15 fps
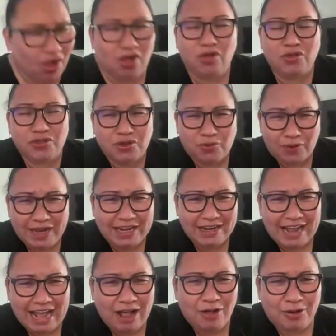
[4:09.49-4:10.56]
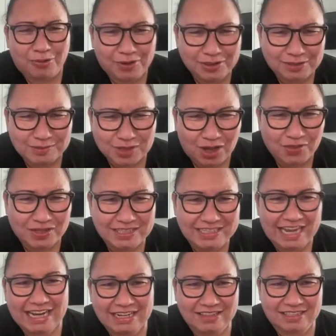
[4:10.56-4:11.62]
all the great algorithms, all the
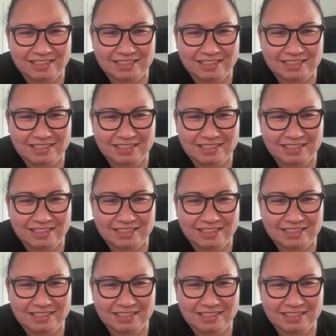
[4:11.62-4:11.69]
data